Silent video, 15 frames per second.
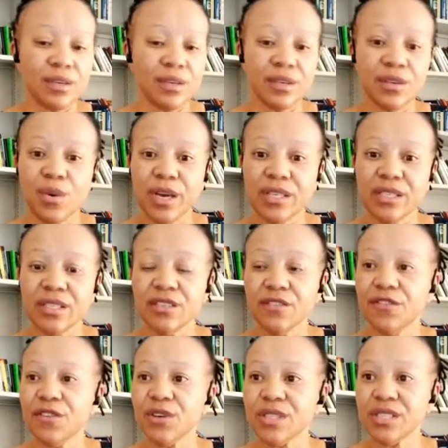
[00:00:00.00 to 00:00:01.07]
request
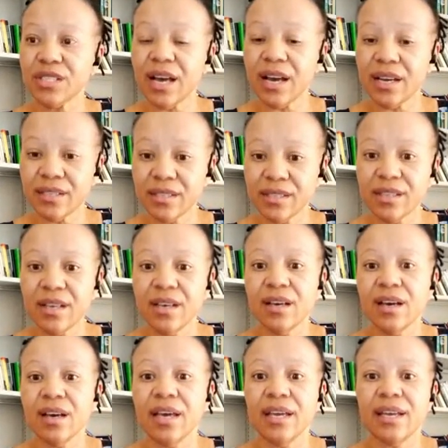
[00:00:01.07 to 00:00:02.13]
for SARS,
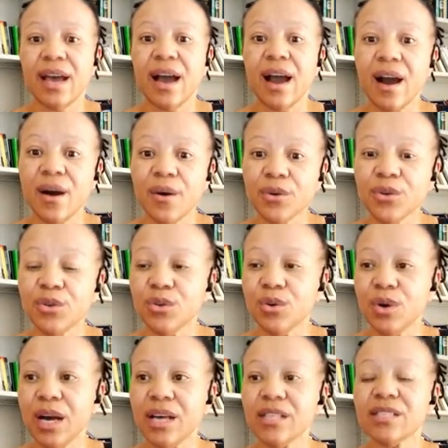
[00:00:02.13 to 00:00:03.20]
and how
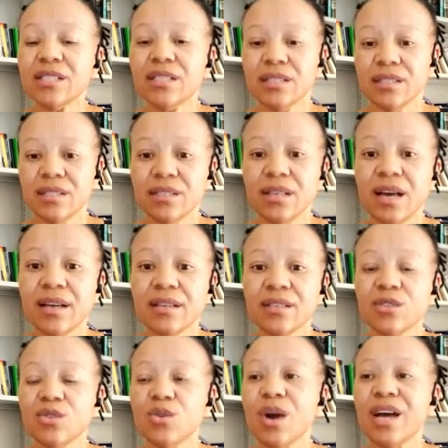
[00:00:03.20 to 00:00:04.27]
you ask SARS
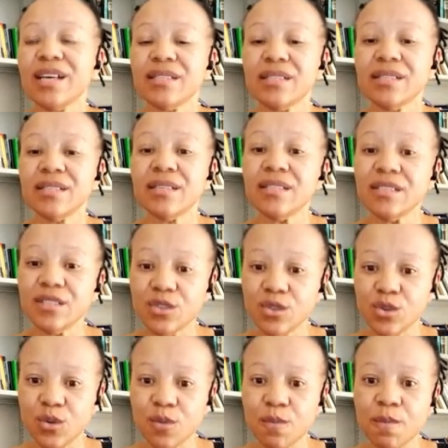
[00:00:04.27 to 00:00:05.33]
to assist
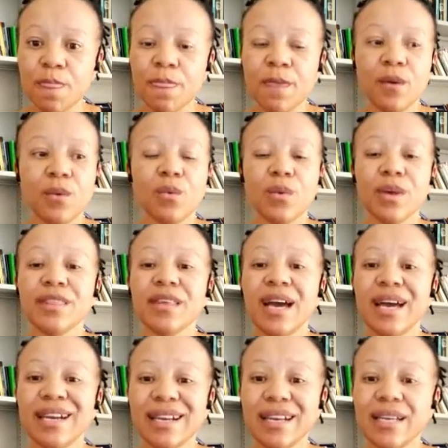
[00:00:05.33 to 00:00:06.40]
you with
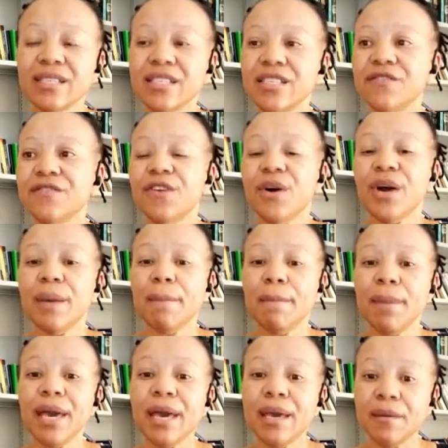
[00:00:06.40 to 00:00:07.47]
arranging for a
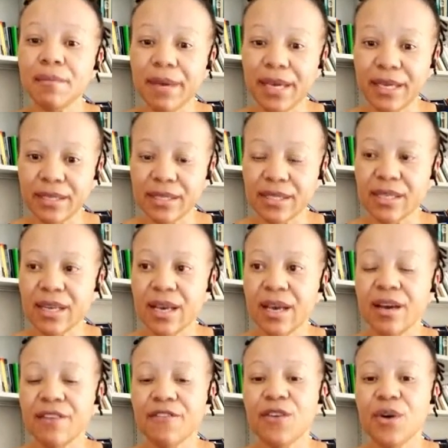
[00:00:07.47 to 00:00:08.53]
payment
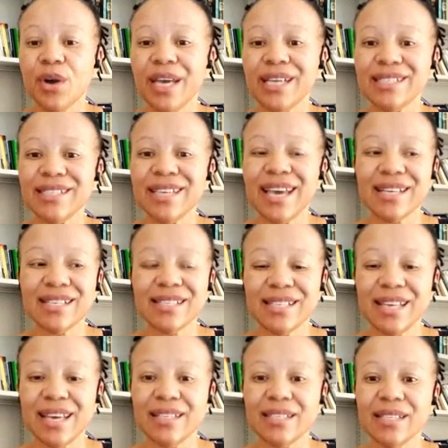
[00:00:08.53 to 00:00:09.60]
for a tax
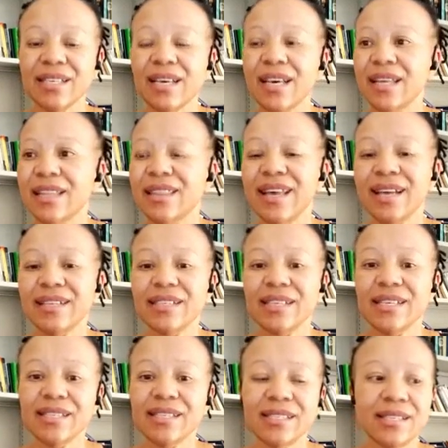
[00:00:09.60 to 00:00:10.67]
debt that
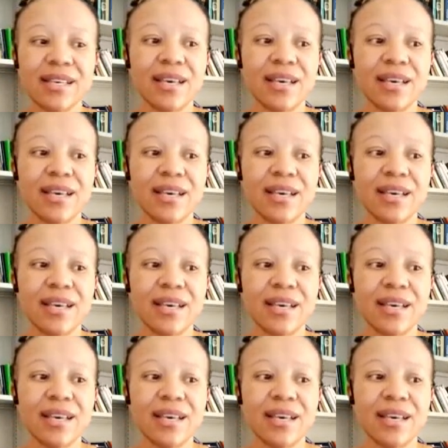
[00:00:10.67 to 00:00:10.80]
is